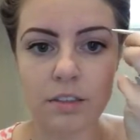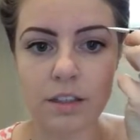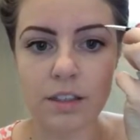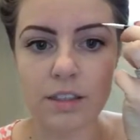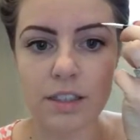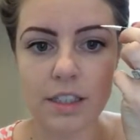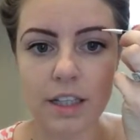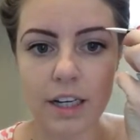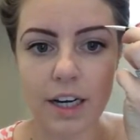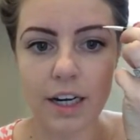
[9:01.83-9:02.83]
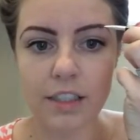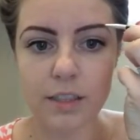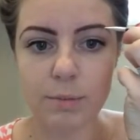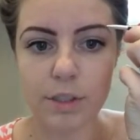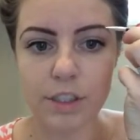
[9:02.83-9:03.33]
So you can see like I
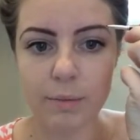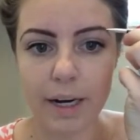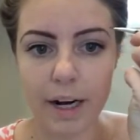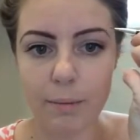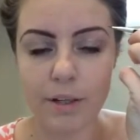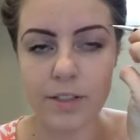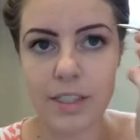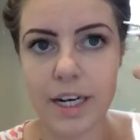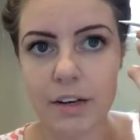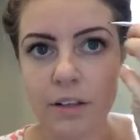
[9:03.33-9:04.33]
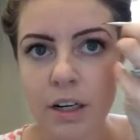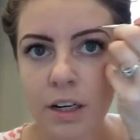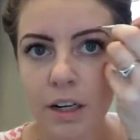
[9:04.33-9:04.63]
just pushed my eyebrows down,